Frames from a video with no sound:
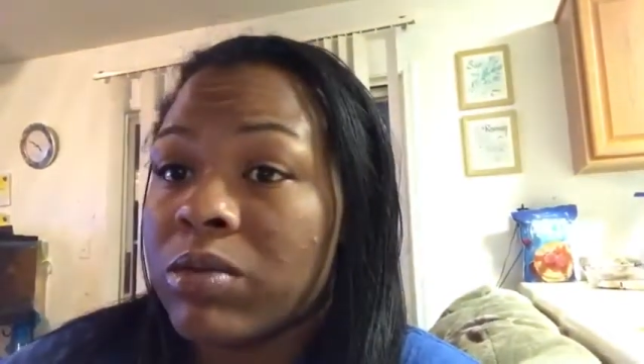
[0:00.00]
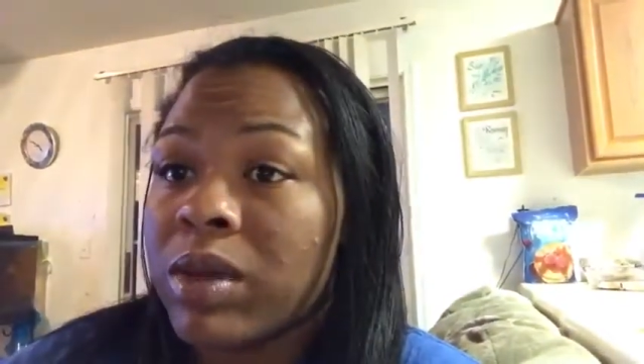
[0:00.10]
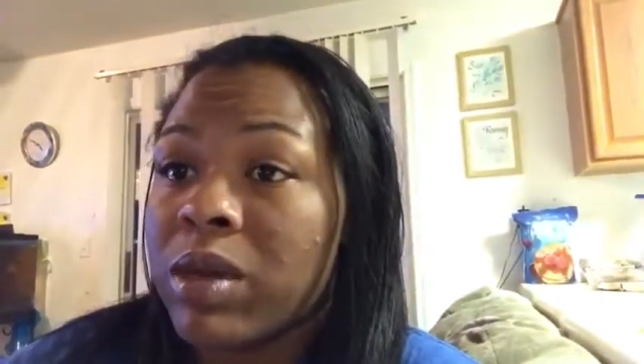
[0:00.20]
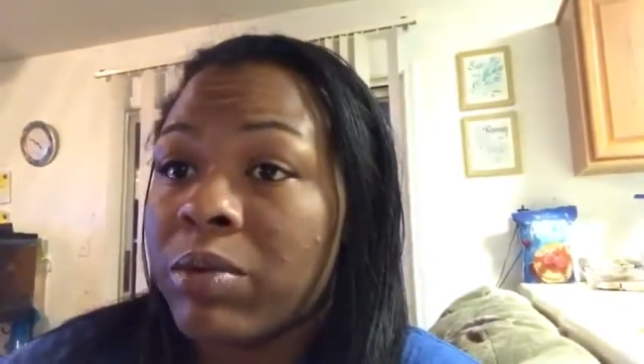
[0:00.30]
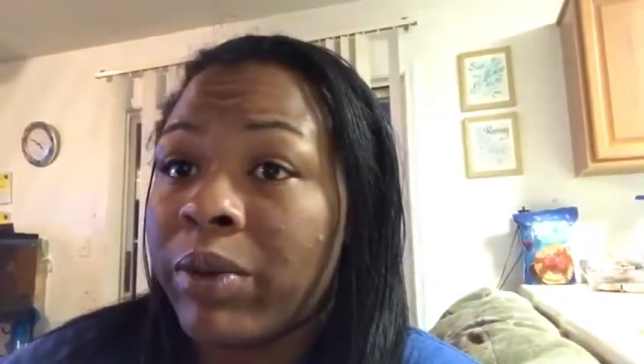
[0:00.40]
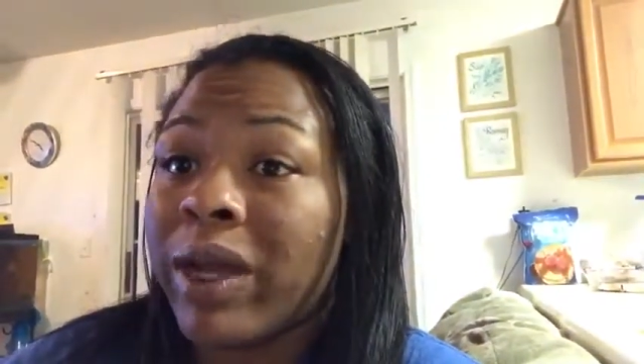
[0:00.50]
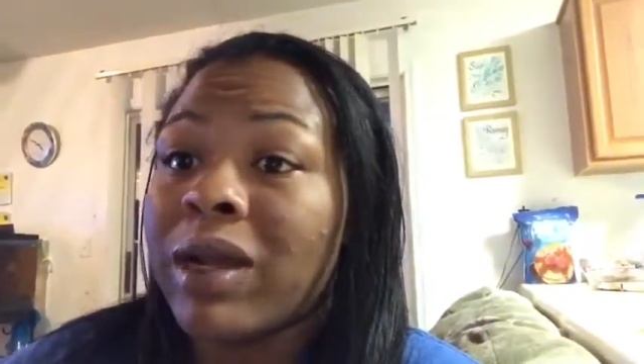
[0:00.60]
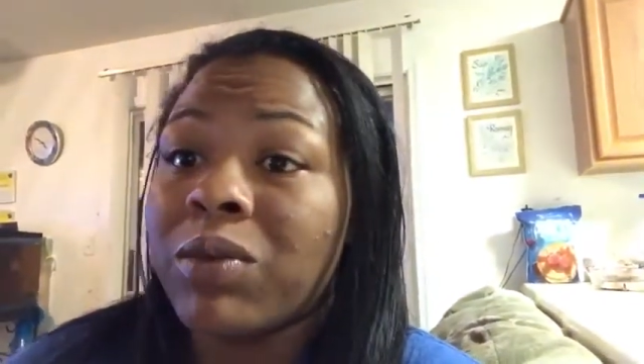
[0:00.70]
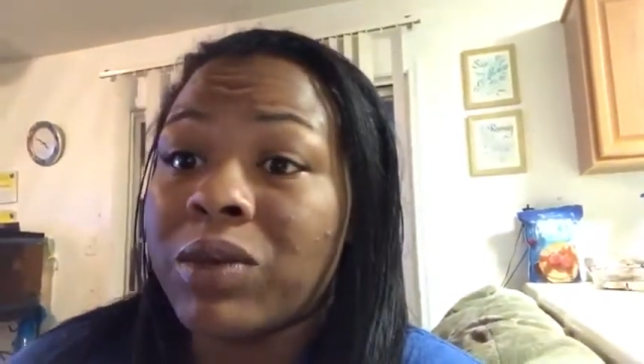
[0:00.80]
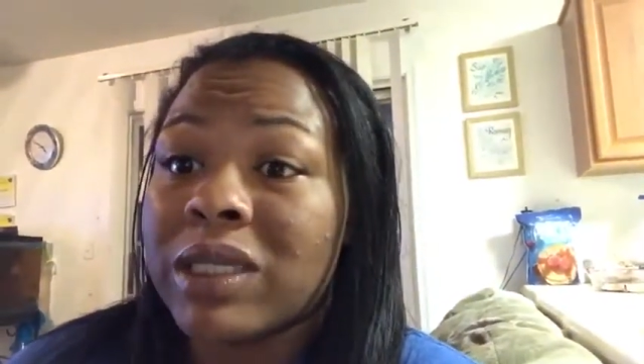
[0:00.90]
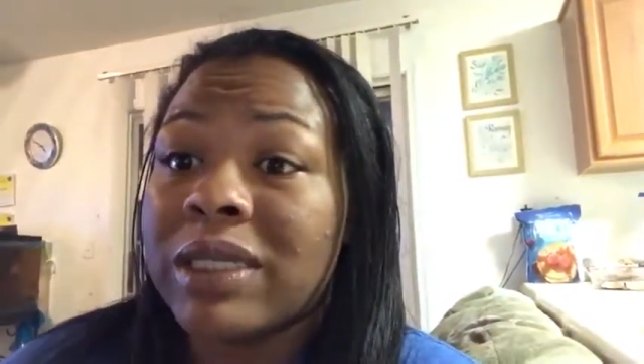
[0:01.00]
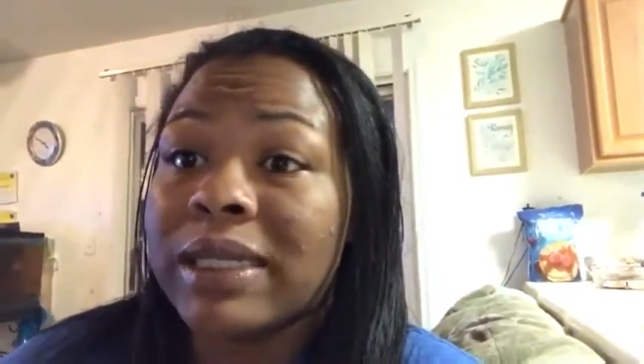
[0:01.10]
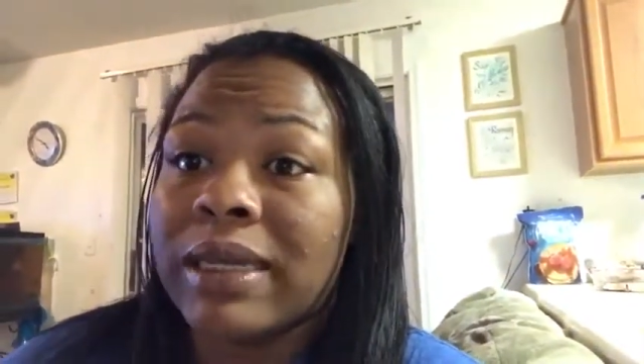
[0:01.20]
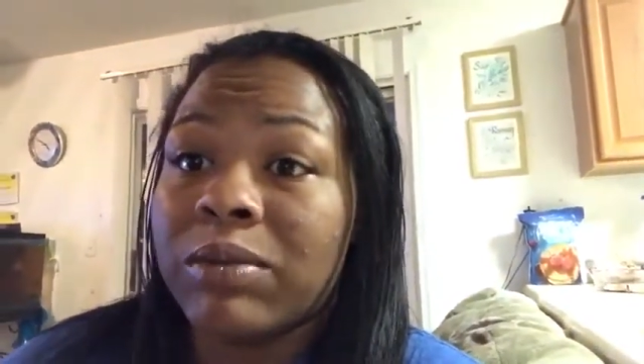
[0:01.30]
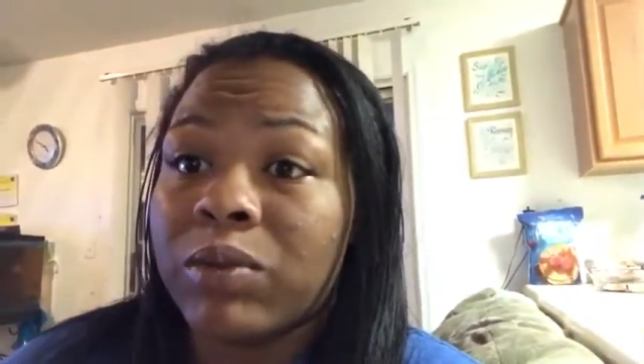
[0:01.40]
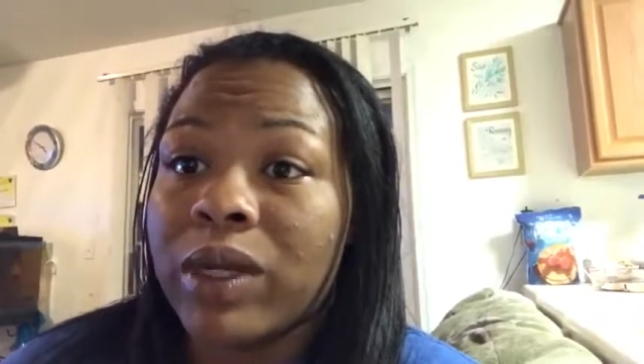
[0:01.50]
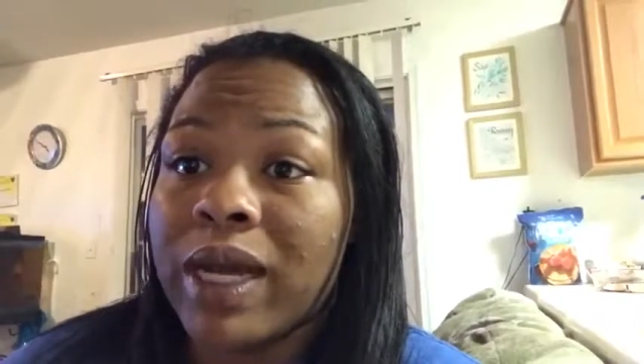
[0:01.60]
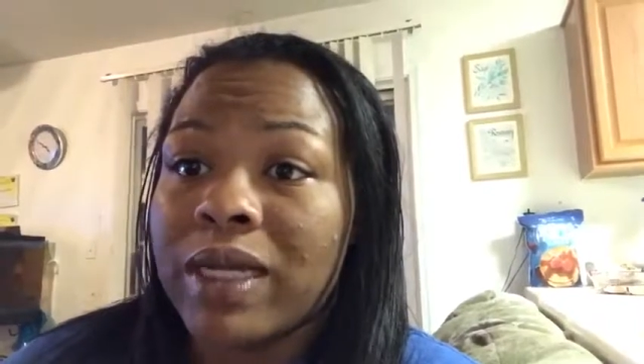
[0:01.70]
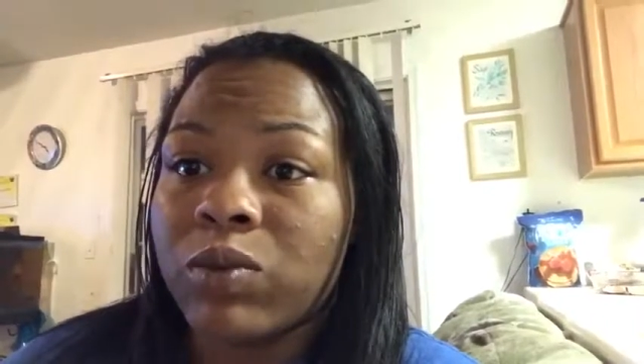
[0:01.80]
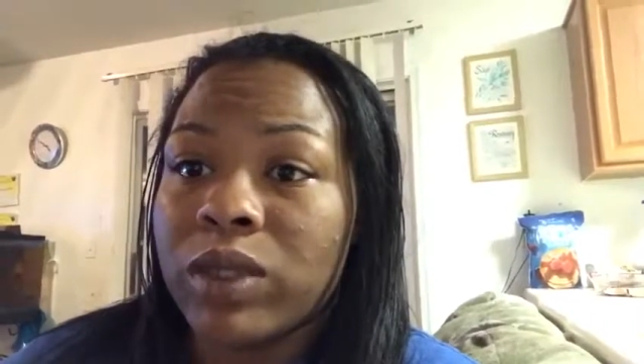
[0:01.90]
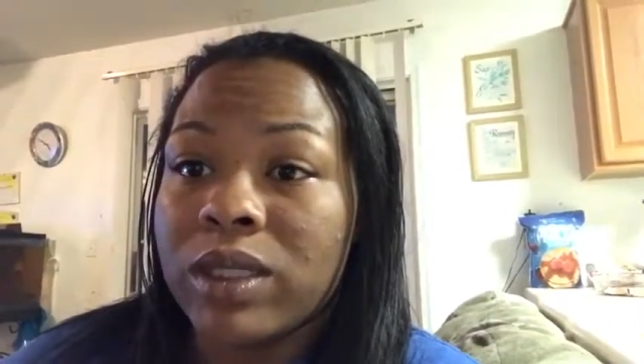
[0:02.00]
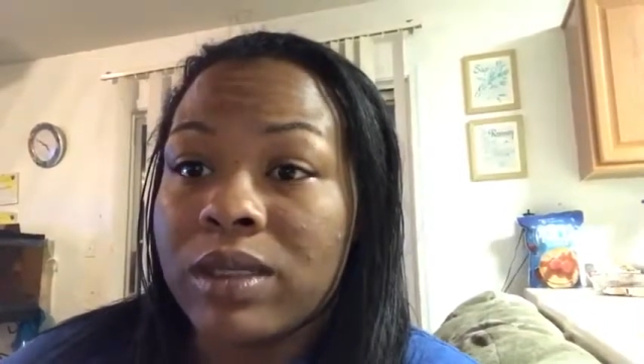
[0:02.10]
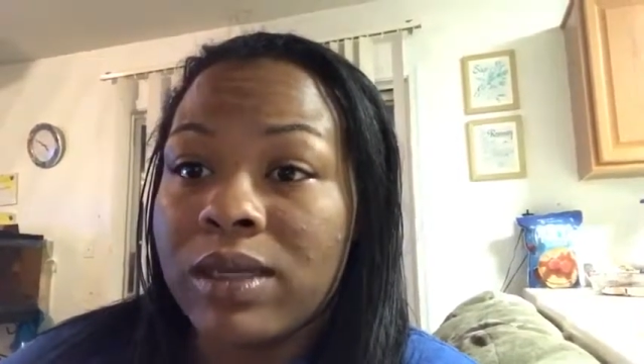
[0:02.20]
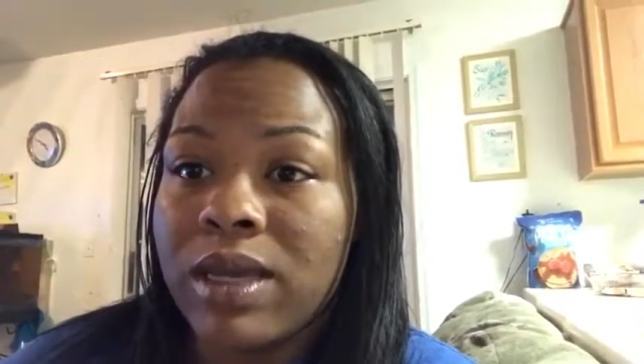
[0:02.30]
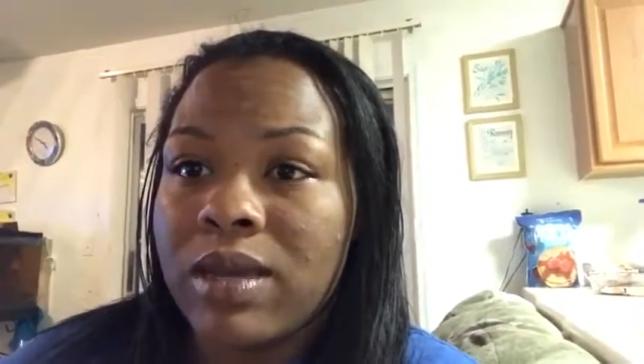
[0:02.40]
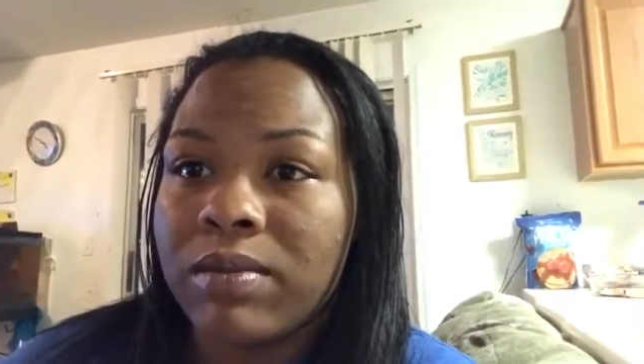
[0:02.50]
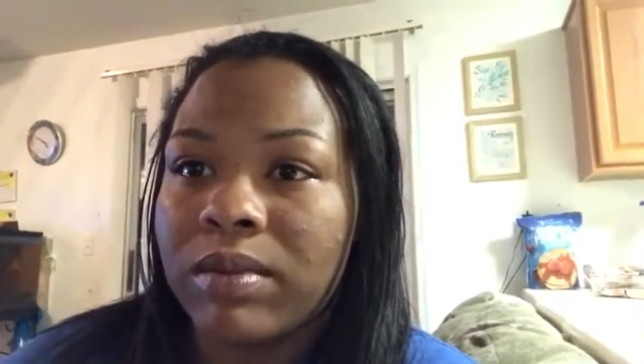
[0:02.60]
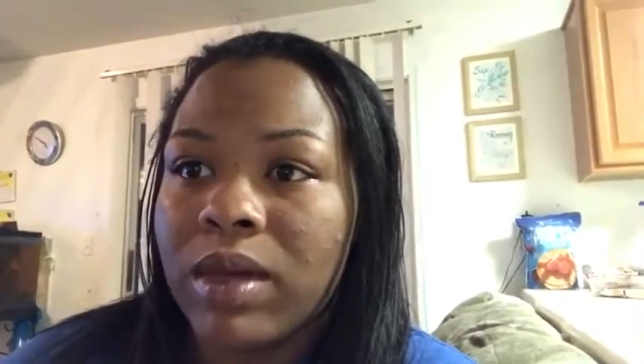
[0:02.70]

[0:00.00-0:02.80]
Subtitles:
Me, Braylon was asleep when I went to sleep,